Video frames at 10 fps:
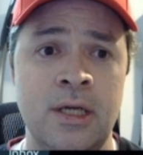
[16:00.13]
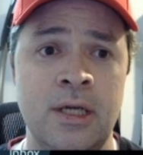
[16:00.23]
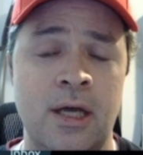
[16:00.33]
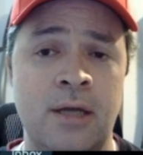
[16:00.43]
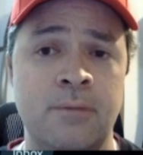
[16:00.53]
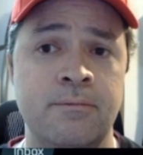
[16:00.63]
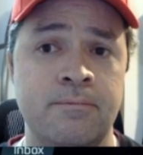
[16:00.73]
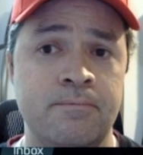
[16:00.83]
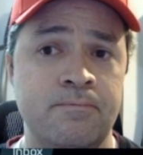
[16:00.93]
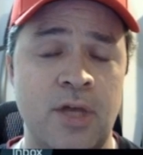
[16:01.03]

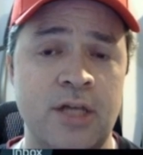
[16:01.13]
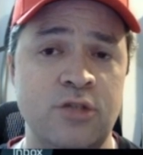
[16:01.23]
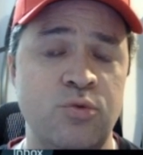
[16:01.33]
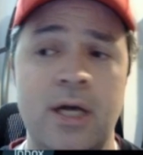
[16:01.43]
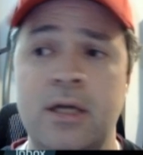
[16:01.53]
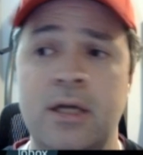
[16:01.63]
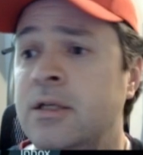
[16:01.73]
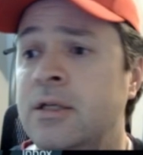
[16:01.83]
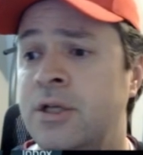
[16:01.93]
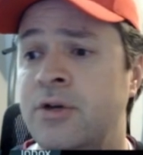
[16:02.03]
as
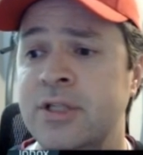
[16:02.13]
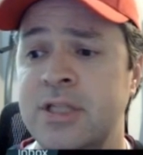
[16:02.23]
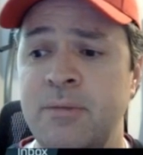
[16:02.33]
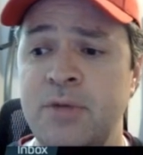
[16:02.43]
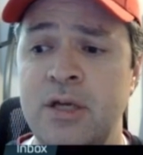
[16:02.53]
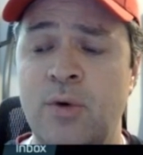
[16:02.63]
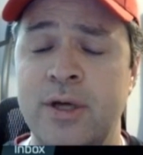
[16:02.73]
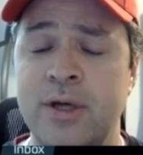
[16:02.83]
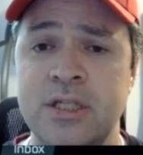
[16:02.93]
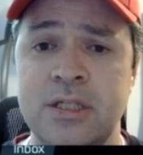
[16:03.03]
well. You can send me
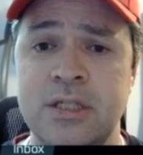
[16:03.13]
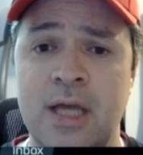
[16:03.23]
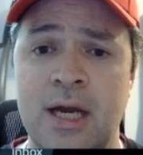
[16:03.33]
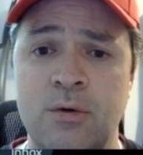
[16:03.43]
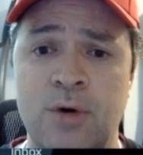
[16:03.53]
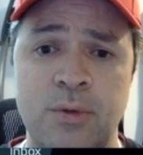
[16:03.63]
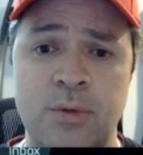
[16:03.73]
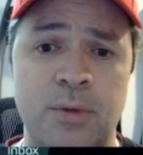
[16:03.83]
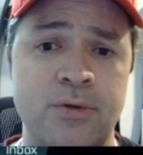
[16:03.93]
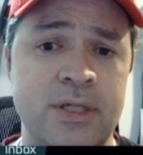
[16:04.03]
questions there where I'll
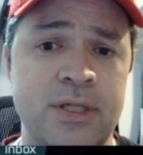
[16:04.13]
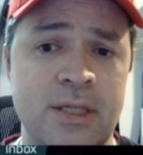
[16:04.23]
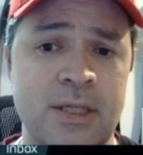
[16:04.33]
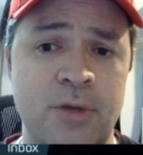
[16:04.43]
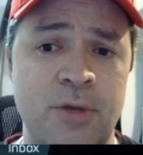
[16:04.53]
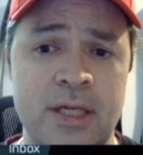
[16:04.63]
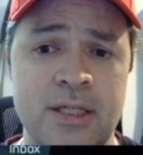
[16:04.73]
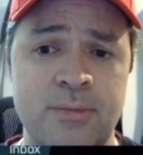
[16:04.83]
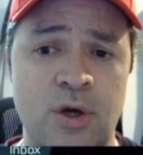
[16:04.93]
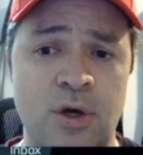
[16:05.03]
be posting some of
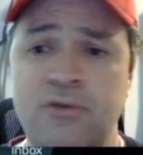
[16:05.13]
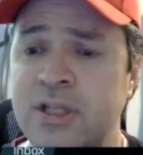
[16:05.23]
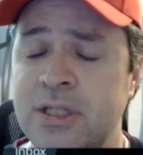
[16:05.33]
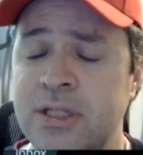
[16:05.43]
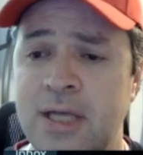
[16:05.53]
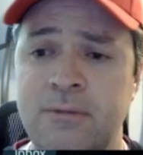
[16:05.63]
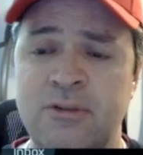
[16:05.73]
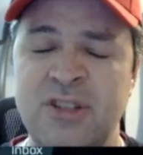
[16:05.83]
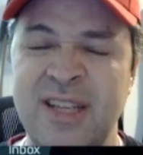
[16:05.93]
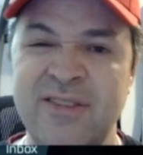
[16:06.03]
this, but hopefully this is
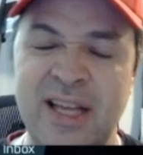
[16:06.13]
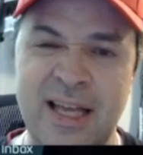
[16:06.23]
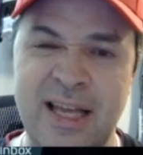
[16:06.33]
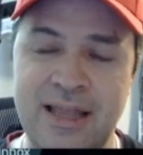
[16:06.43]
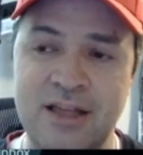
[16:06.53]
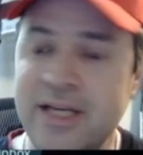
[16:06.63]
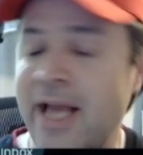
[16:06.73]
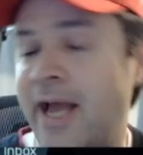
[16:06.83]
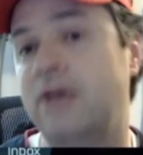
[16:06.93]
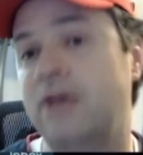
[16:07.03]
helpful either
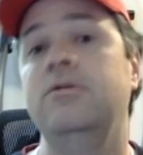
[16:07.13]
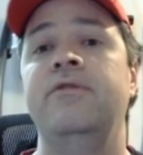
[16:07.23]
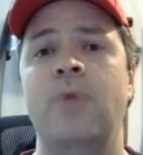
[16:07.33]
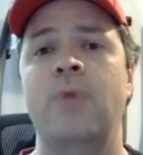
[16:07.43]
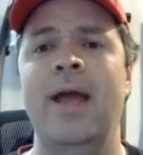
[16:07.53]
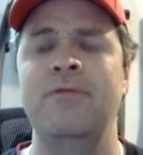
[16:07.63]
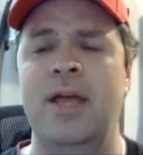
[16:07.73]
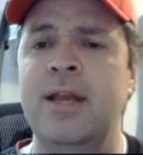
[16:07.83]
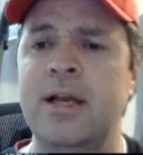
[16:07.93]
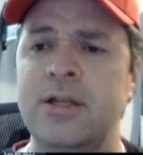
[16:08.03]
now if you have
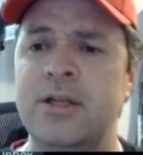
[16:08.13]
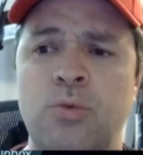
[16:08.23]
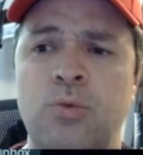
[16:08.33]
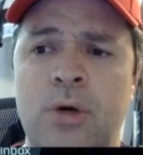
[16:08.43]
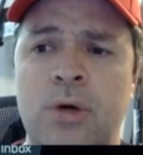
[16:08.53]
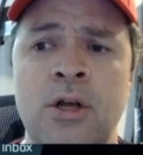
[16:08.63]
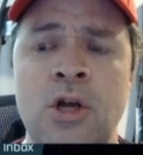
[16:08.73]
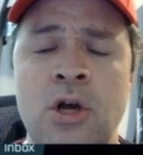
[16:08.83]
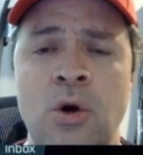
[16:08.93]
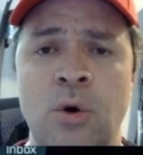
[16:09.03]
the NX01
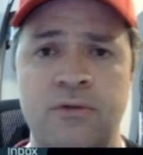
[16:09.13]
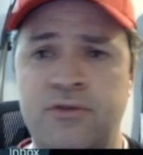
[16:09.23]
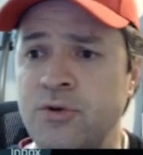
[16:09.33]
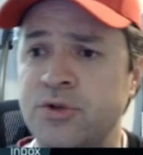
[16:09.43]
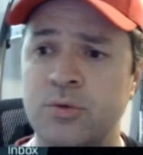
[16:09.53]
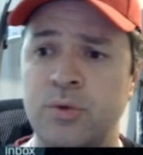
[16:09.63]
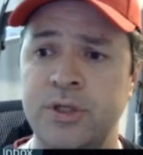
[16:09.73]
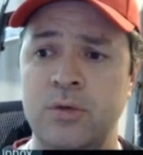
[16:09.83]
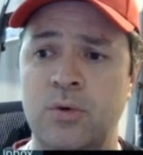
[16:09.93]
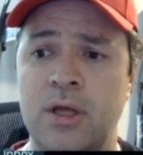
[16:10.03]
or in the future
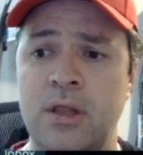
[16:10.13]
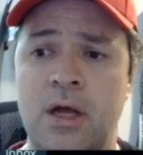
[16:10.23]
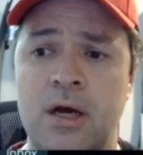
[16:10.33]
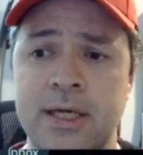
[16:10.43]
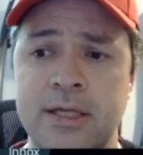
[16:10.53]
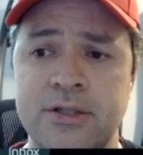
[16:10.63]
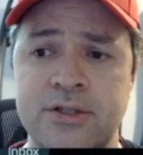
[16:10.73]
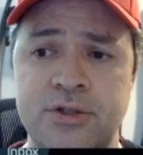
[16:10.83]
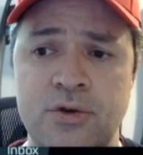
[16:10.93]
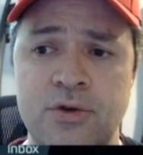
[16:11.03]
when you unlock it,
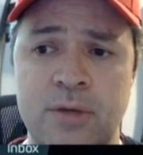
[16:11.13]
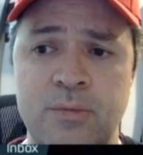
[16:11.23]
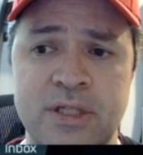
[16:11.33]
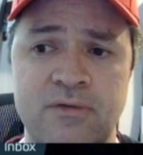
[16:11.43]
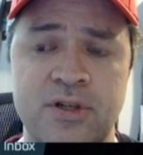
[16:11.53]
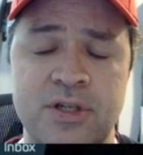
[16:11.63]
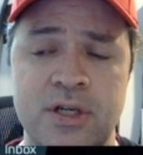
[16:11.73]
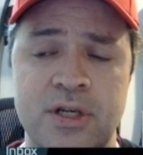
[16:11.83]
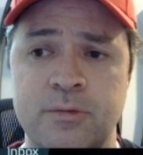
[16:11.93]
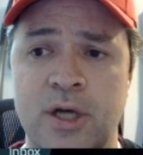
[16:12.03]
so you can be as
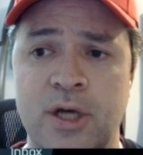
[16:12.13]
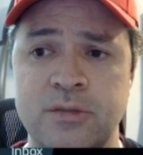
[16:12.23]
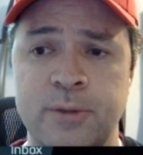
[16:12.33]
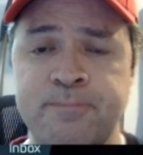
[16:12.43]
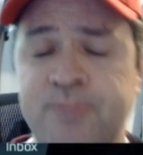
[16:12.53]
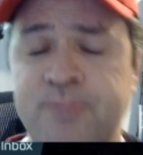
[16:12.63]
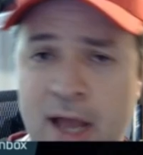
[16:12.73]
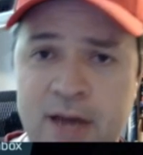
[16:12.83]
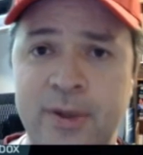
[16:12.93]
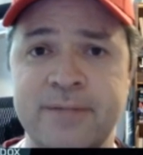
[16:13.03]
efficient as possible.
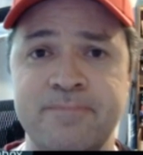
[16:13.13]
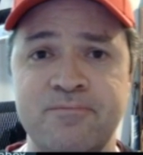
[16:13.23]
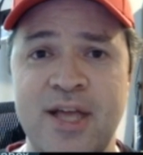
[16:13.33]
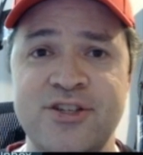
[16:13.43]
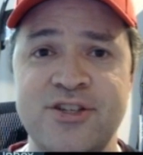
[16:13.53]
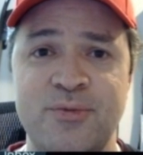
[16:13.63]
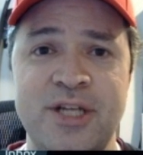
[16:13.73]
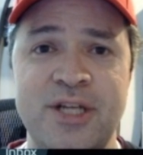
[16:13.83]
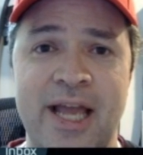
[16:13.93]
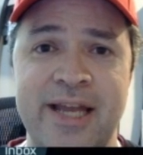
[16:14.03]
Anyways, thanks so
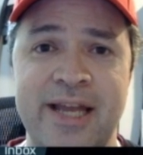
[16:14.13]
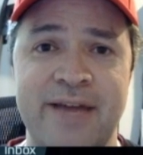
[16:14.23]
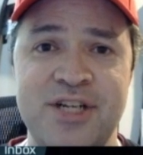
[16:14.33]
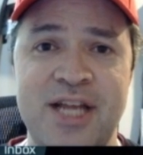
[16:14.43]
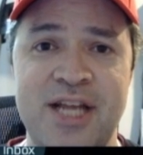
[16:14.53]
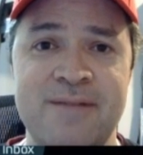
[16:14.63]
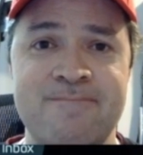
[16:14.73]
much and have a good day.